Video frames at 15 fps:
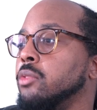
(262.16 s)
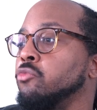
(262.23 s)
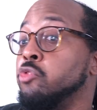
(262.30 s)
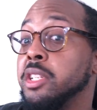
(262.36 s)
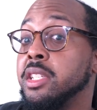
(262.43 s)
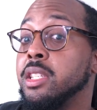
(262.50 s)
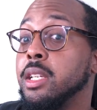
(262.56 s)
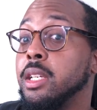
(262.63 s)

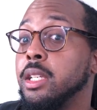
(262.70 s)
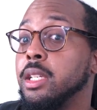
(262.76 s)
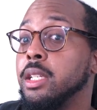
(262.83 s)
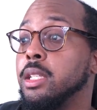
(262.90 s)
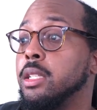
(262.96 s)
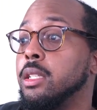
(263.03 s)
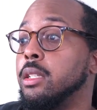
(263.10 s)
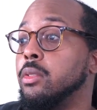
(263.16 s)

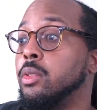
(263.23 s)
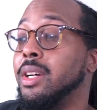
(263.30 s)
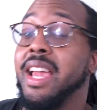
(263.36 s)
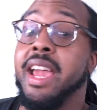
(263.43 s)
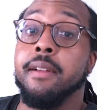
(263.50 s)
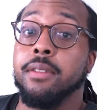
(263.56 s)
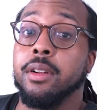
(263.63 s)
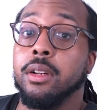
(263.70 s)
recently. Well,
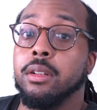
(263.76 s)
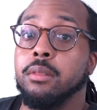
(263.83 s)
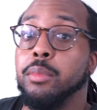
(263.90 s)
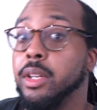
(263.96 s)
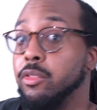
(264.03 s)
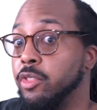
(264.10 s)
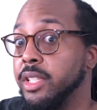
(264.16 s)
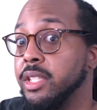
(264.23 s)
ever,
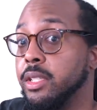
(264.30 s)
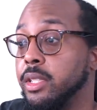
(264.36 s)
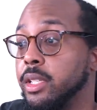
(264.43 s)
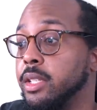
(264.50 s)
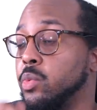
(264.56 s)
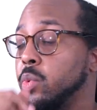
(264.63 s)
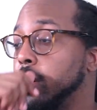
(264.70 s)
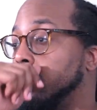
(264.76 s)
but
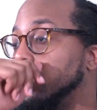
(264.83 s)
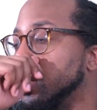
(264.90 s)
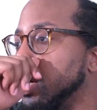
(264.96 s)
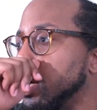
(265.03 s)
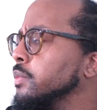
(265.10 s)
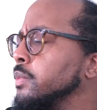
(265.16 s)
recently as well.